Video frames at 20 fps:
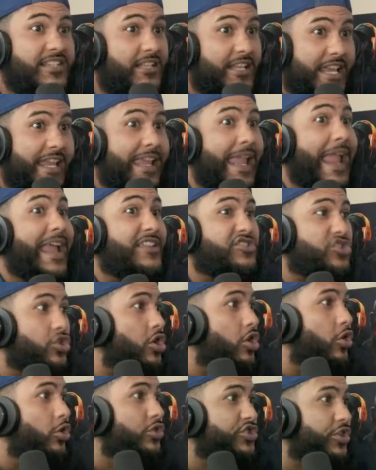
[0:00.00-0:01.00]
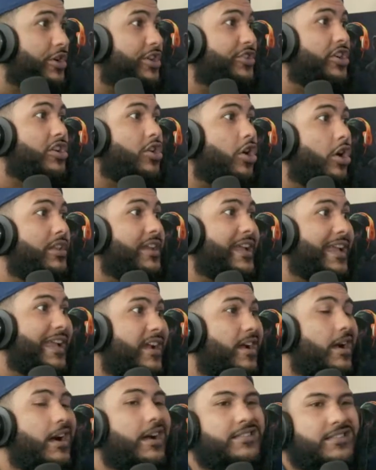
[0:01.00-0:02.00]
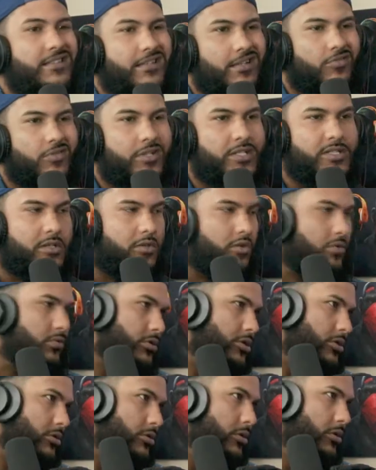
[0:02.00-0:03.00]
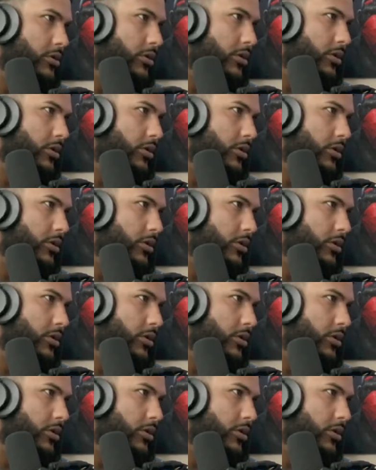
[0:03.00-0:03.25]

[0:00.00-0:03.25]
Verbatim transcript: they're canceling they're can- cancel culture, and they're calling it consequence culture.